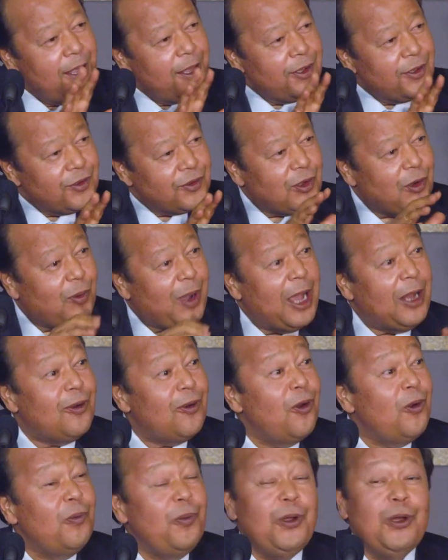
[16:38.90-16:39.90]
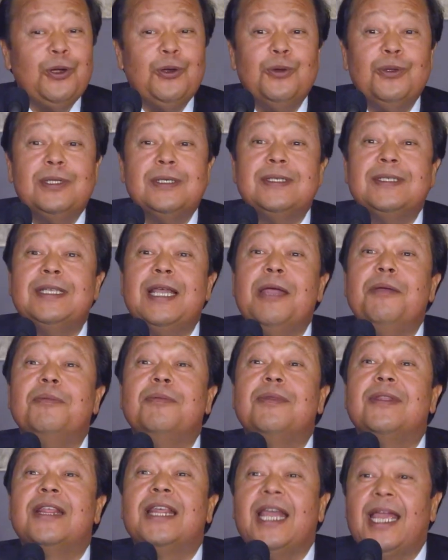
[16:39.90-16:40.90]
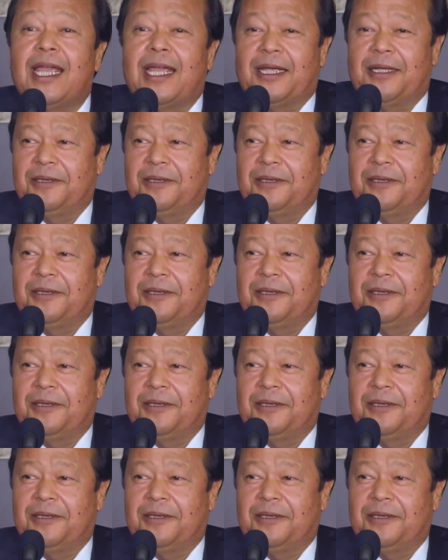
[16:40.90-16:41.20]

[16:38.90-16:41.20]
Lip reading: So why don't we do the same thing?